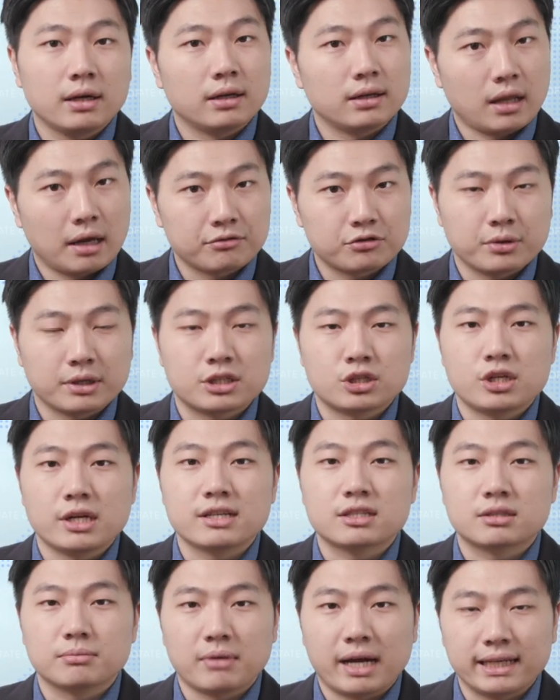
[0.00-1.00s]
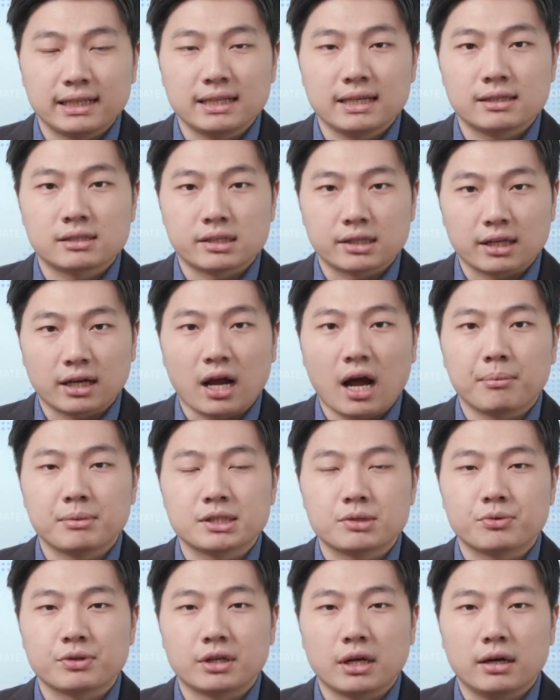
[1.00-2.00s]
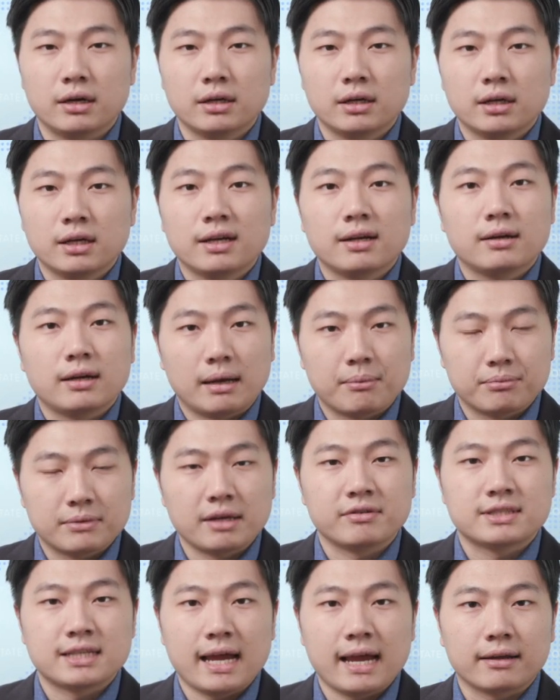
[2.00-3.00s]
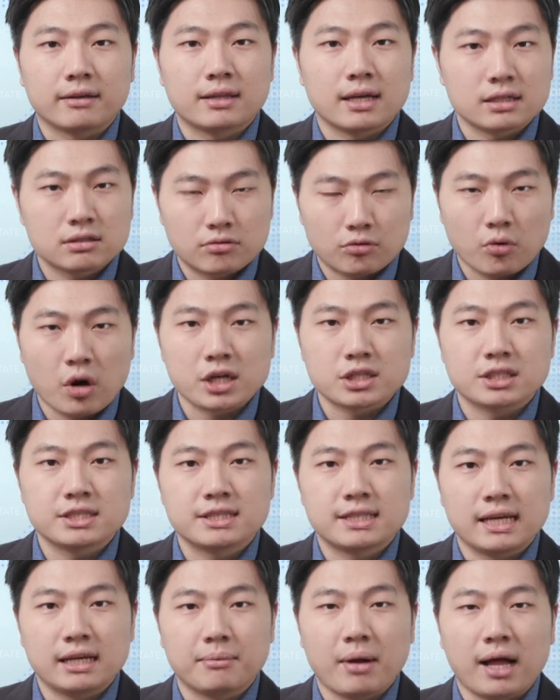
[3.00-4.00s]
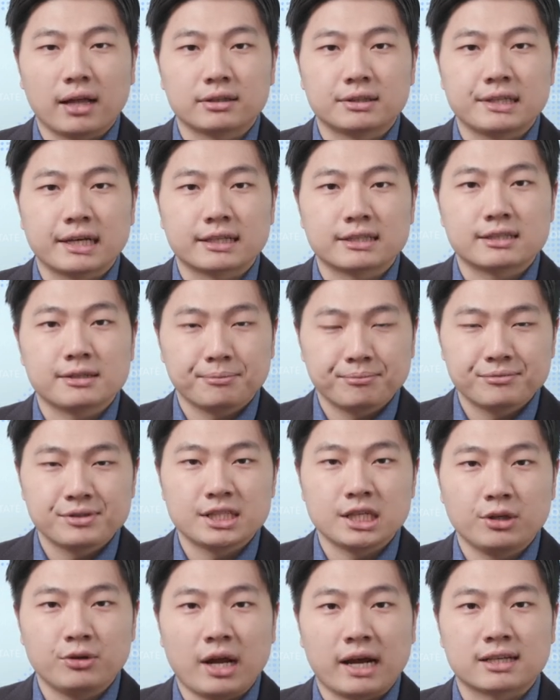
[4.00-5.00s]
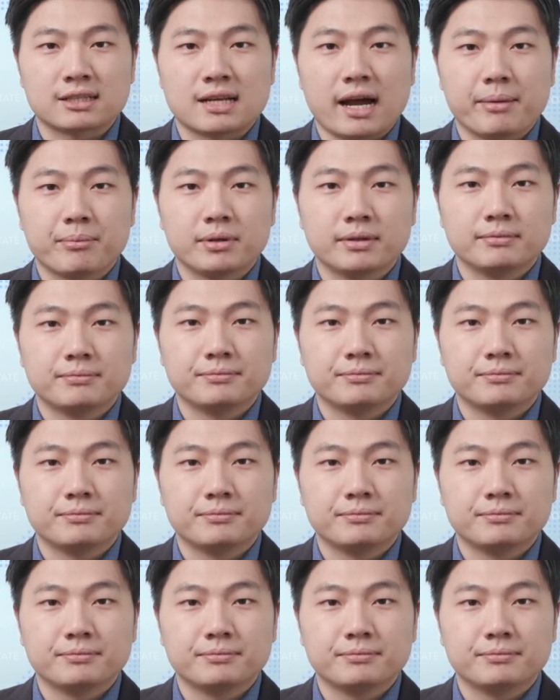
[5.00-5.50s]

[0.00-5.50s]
Love to exchange some ideas in the comments with you. I'm David Zhang. Thanks for watching State of Politics. See you next time.